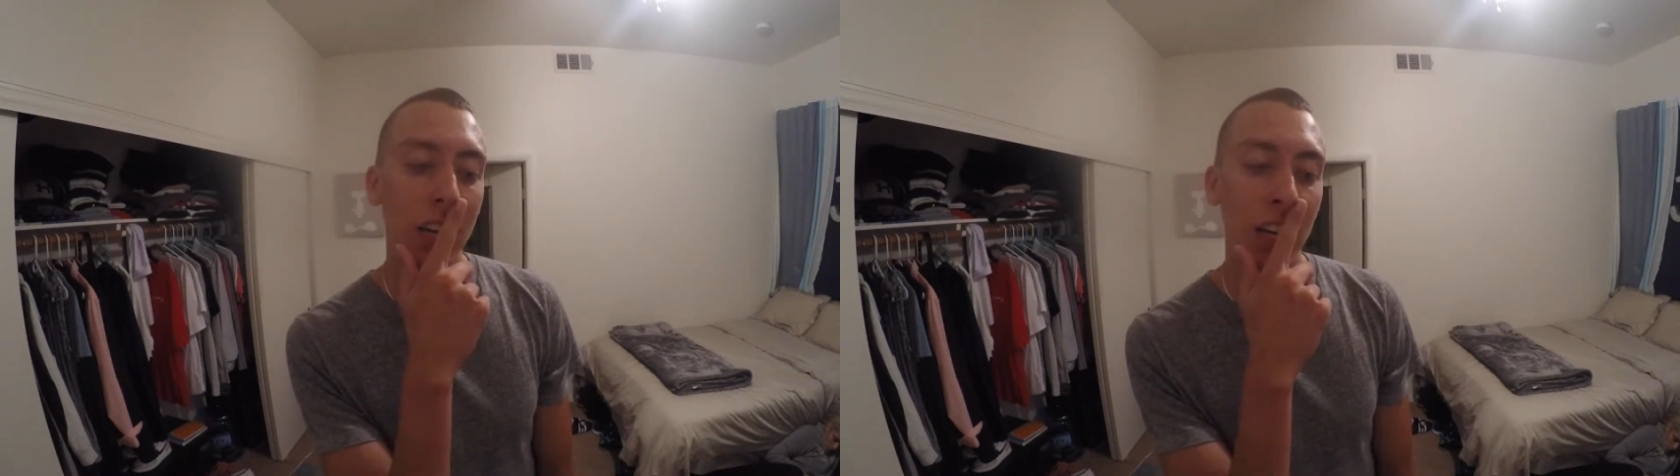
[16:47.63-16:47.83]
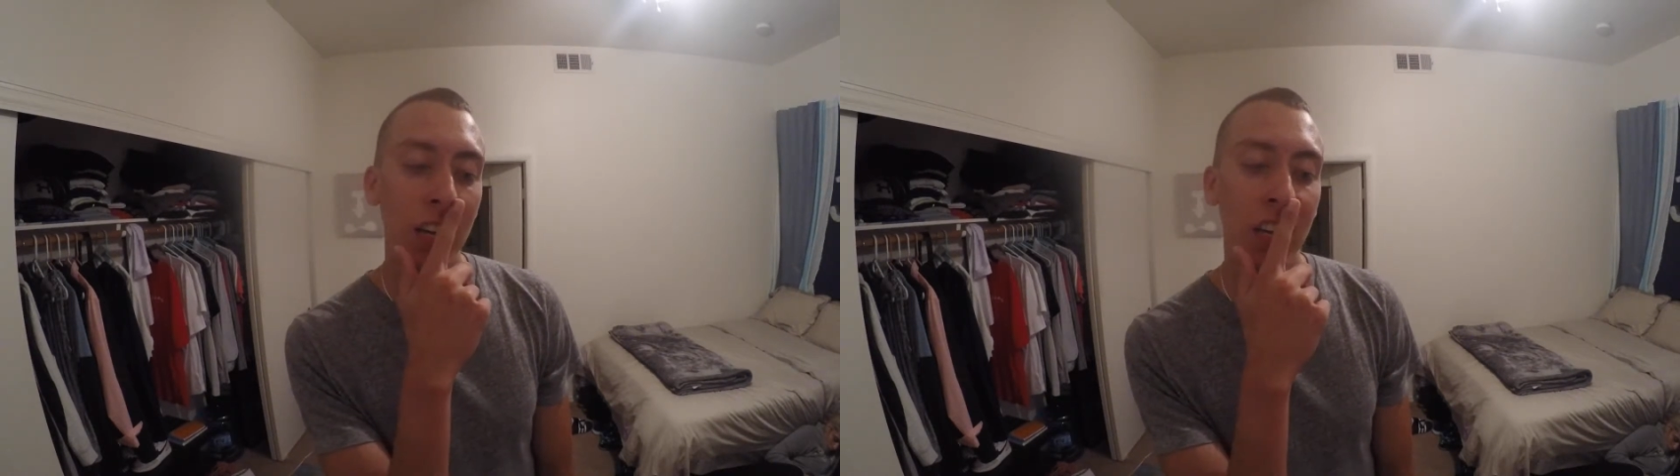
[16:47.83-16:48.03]

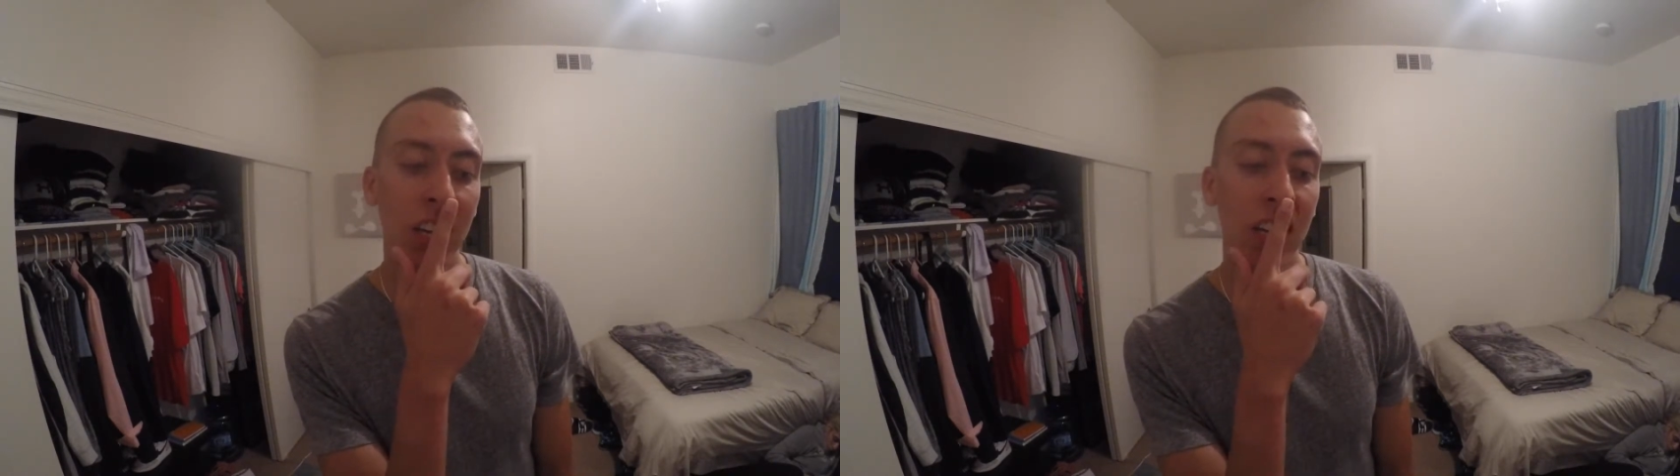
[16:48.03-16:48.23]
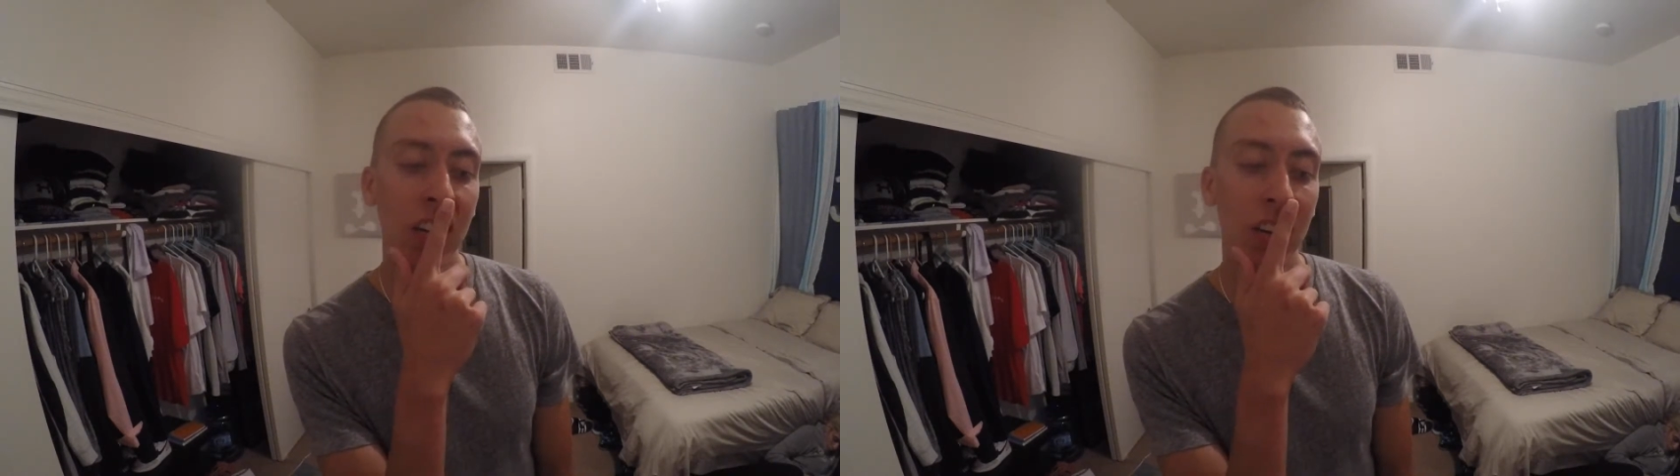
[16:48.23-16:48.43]
it
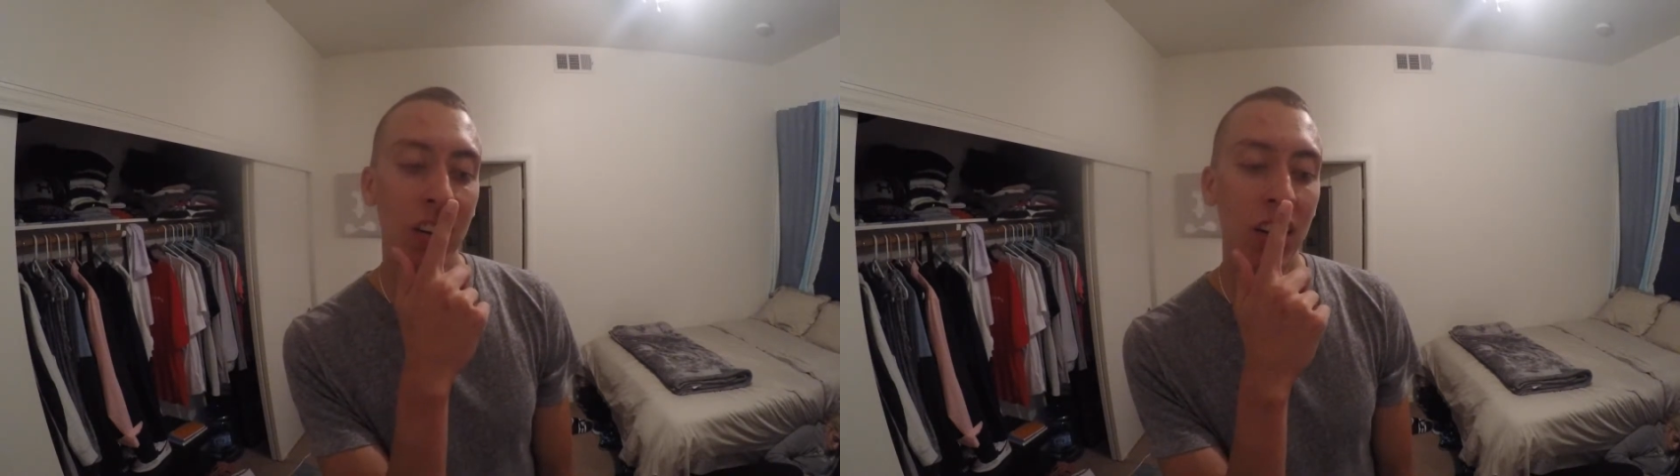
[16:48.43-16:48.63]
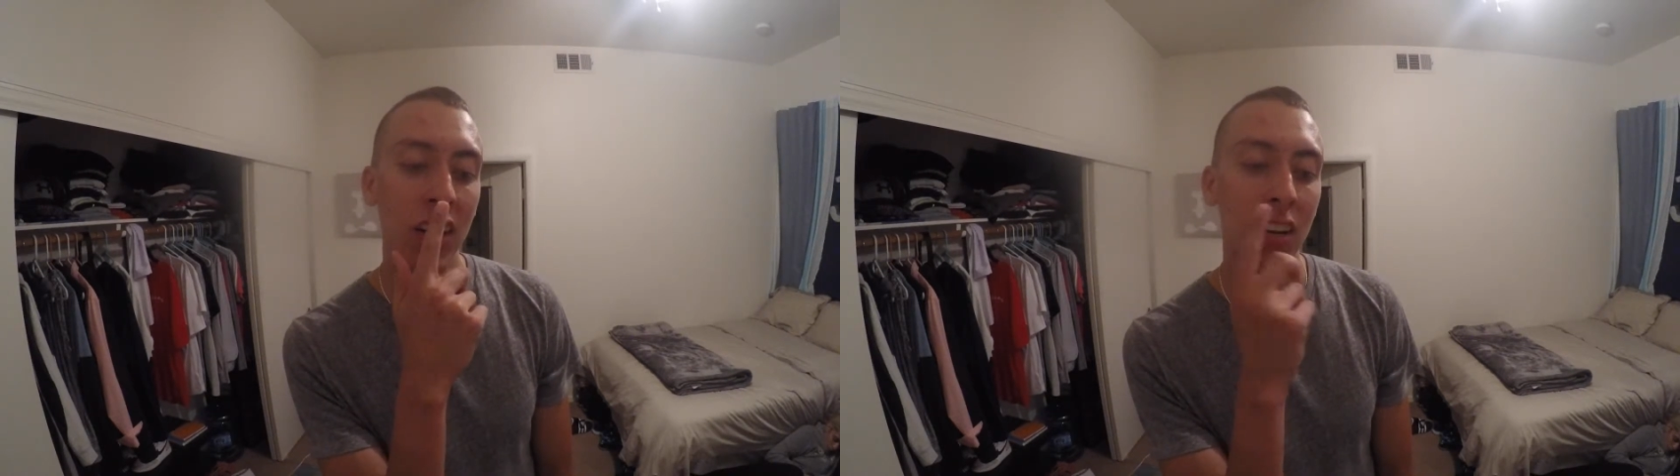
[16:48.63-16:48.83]
here.